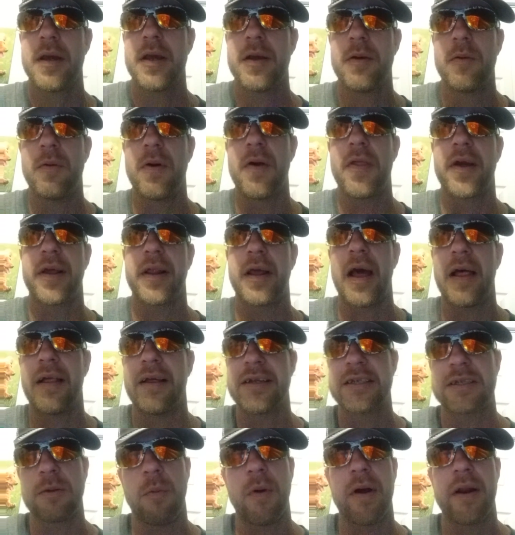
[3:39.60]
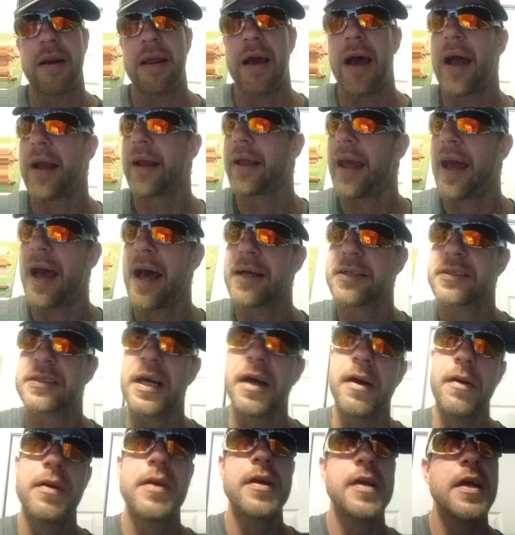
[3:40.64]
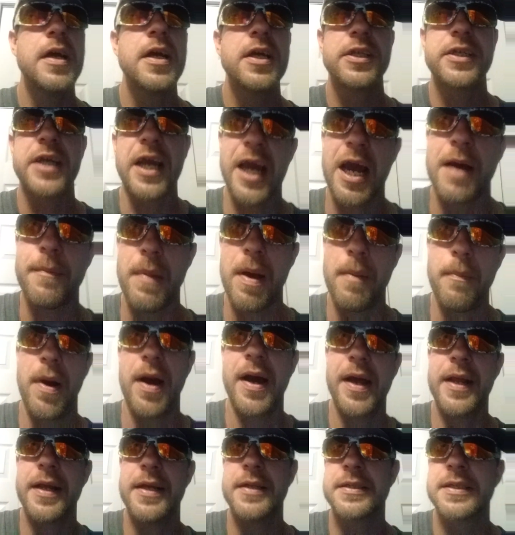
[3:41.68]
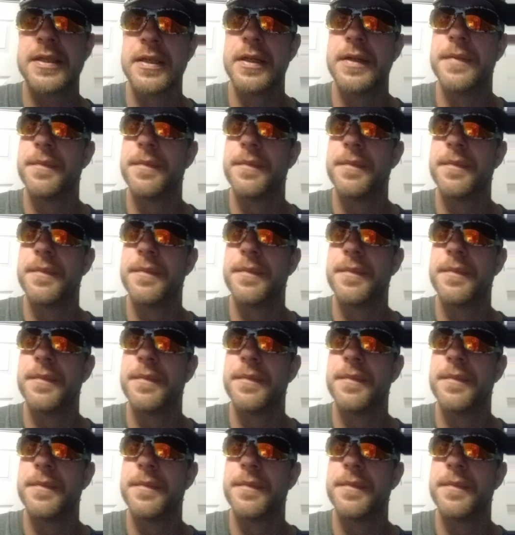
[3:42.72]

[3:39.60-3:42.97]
with a, at least the one die cast. So check out my buddies.